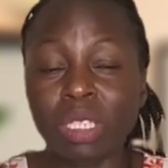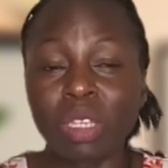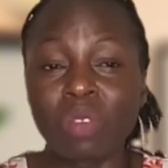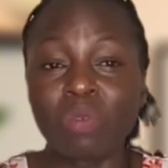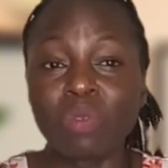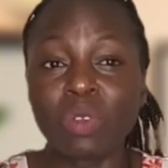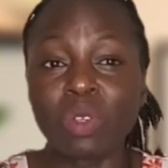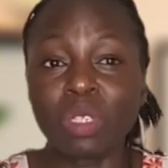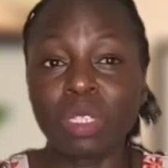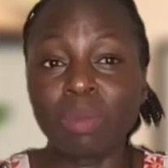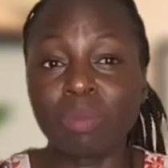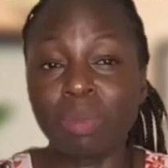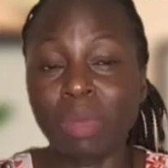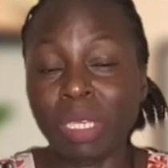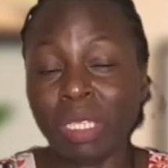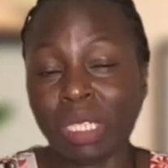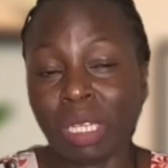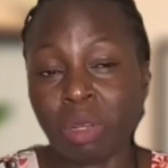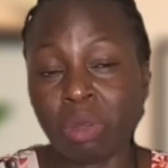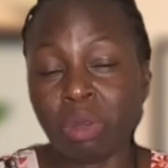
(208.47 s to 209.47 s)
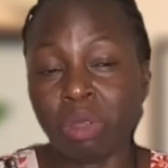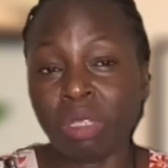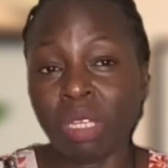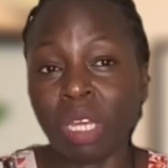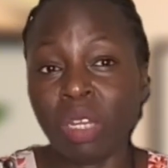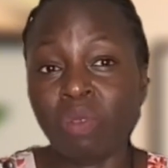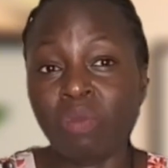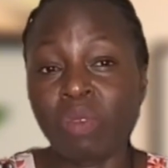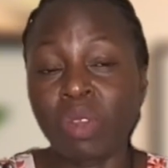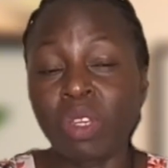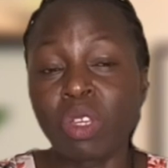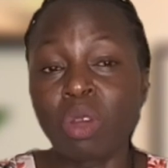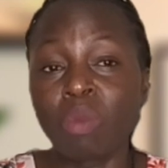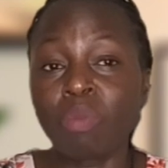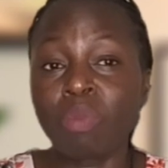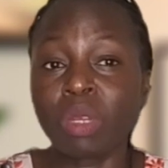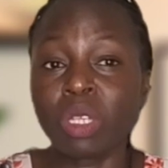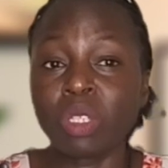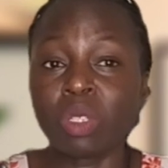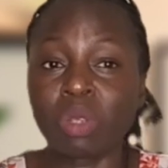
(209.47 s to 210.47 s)
If you missed out on that video,
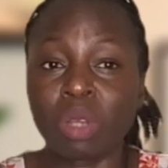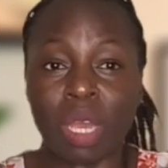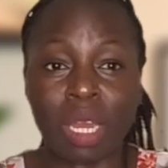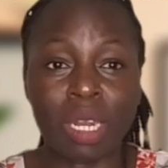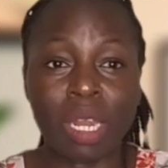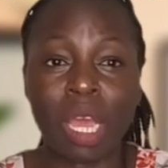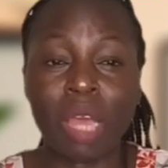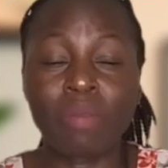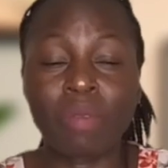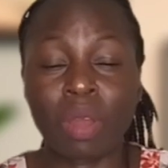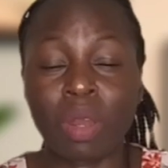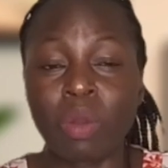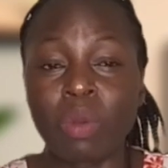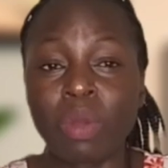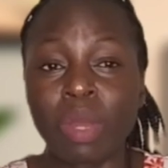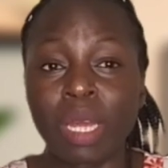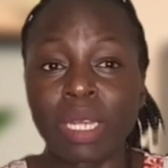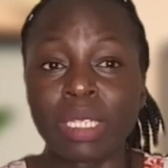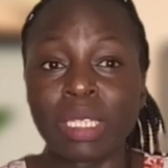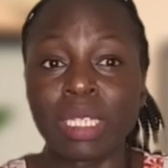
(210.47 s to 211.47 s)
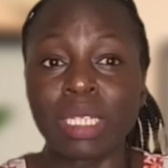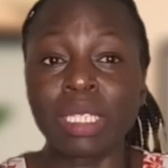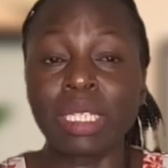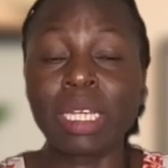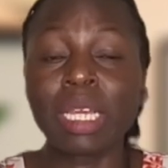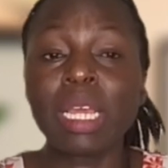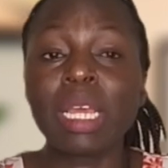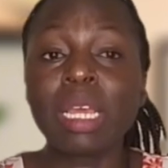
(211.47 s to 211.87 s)
please, you can have a look at it.